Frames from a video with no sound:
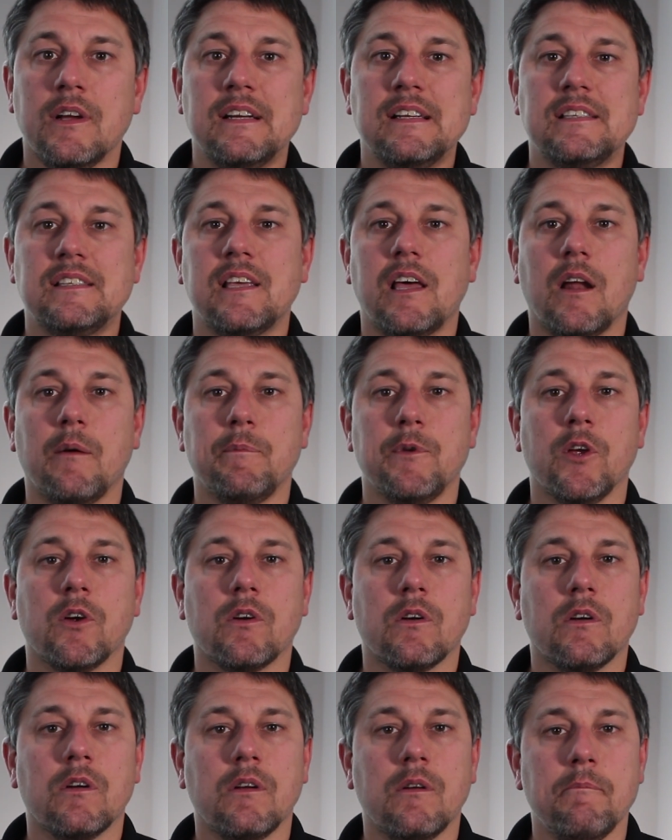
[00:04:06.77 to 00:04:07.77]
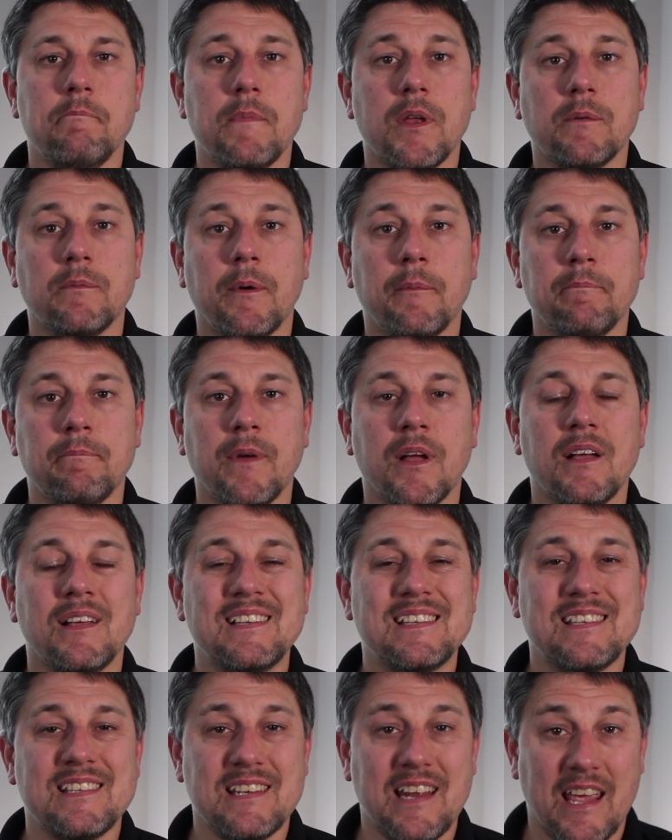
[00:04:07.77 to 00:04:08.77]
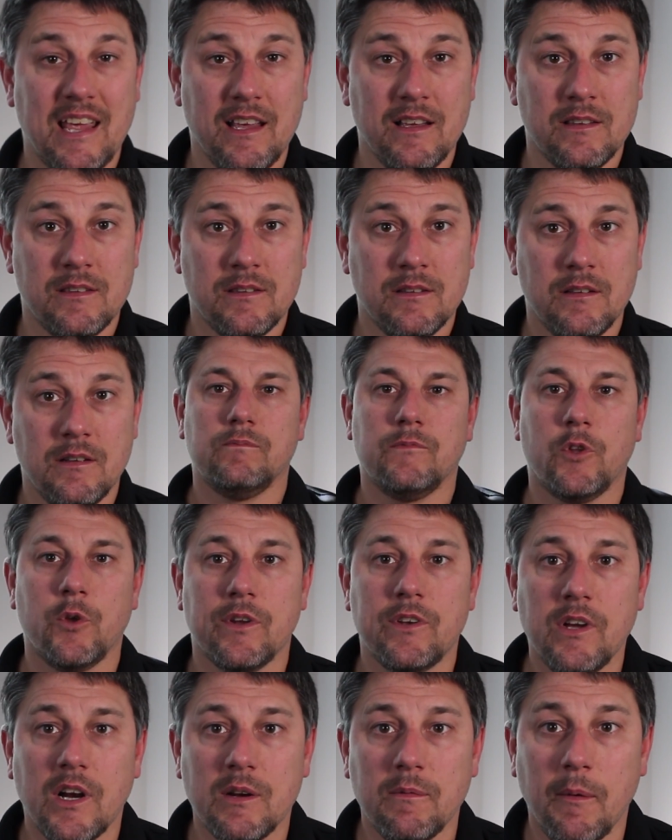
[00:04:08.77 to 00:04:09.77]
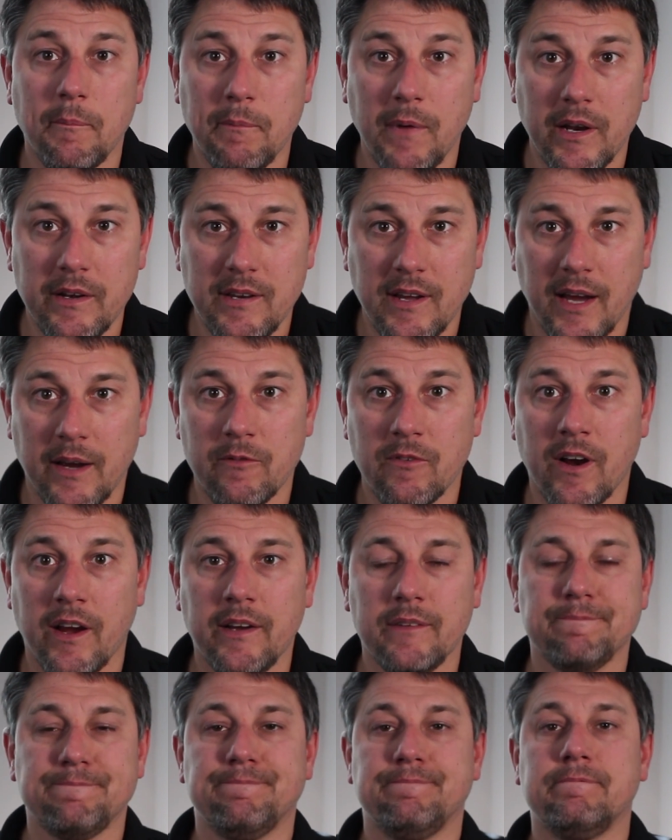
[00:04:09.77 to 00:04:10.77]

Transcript: set up your minimum stays. So I talked about mud time, right?